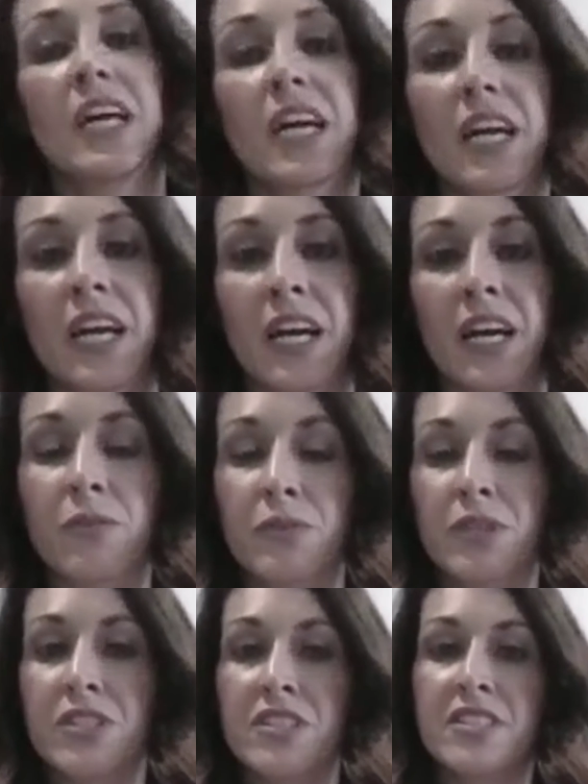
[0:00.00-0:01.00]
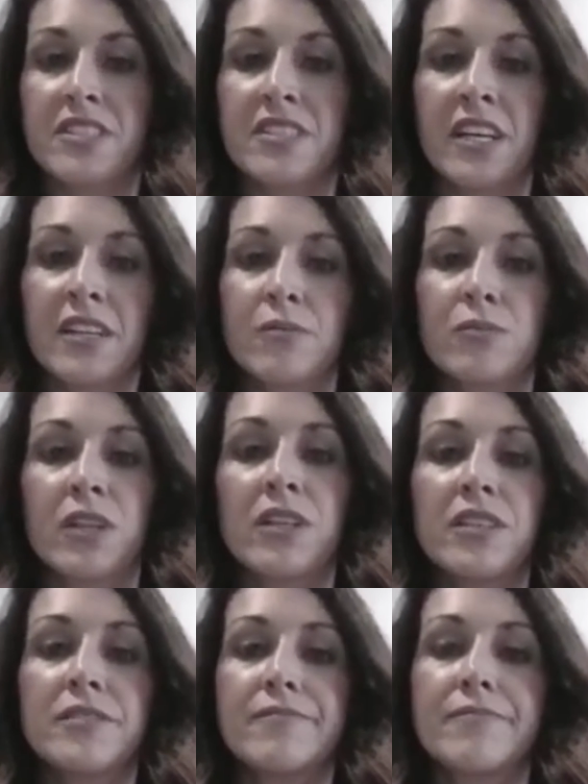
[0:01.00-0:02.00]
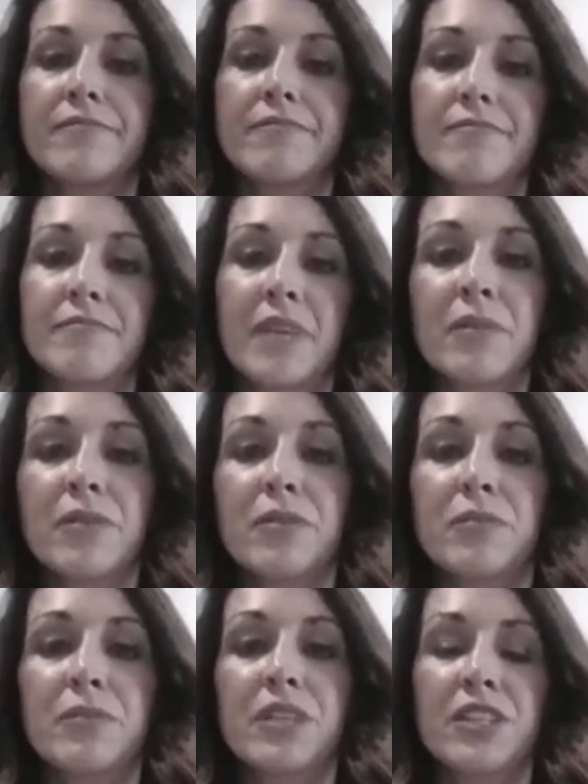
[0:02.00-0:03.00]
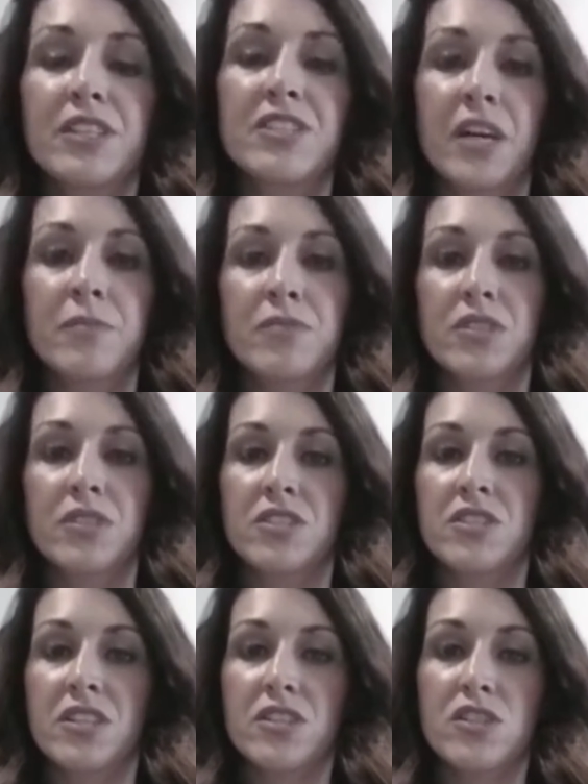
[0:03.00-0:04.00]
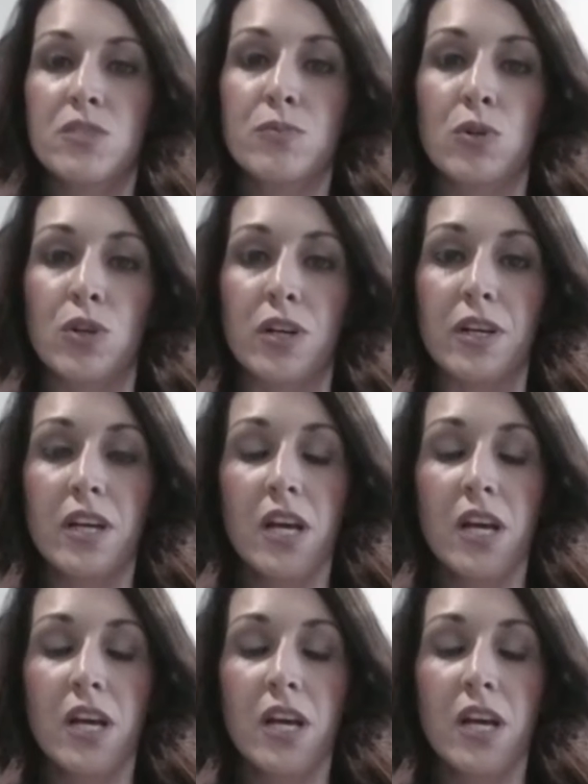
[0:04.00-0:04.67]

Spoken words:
And we just decided, well, maybe it would be a good time to just explore.